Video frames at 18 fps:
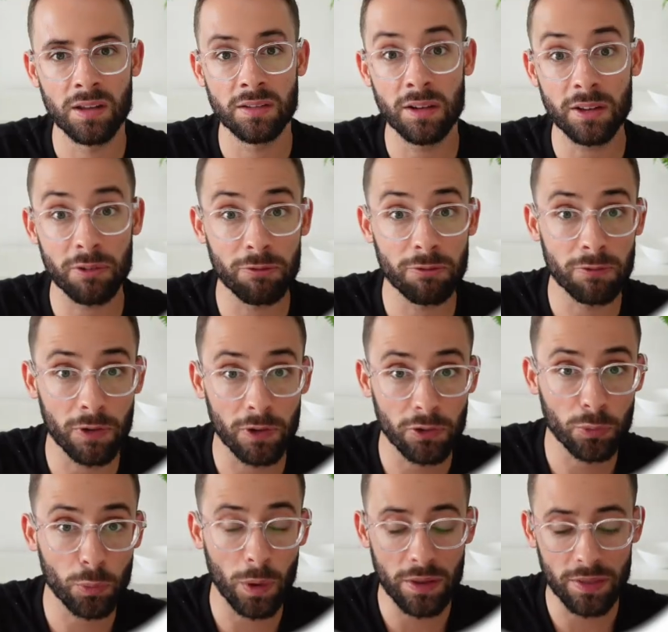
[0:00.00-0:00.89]
Now, the
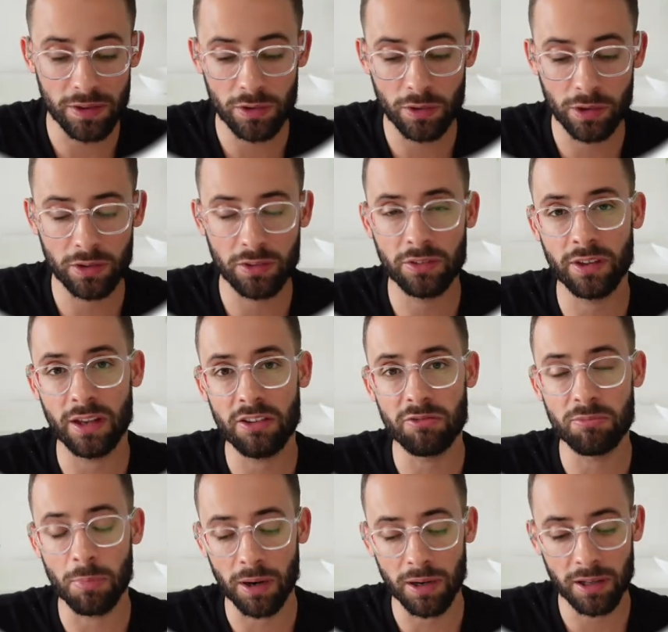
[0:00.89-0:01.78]
first way that you can
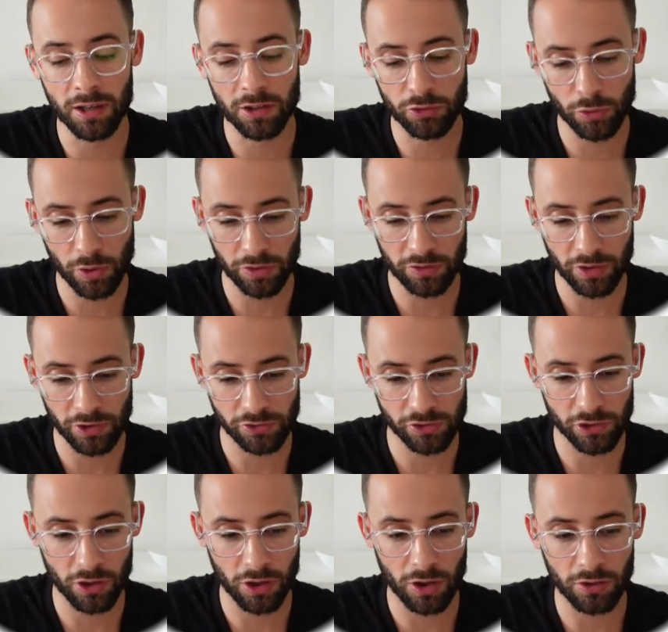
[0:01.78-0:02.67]
save money on
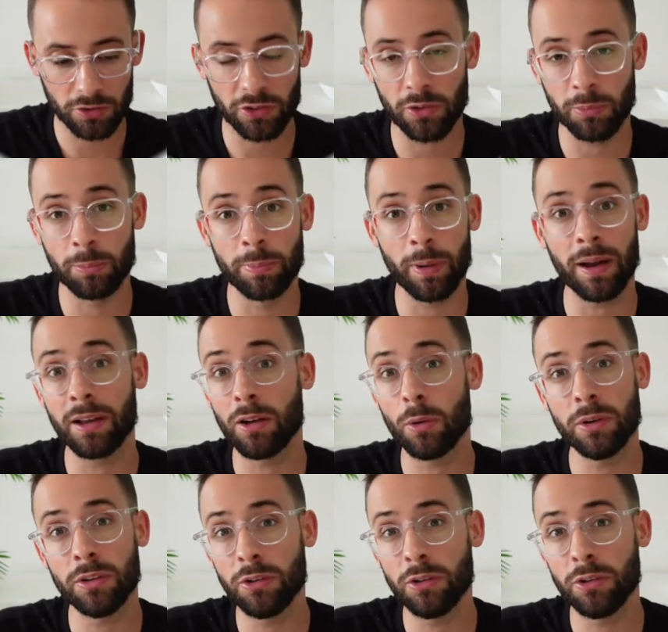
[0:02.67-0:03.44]
transaction costs is by going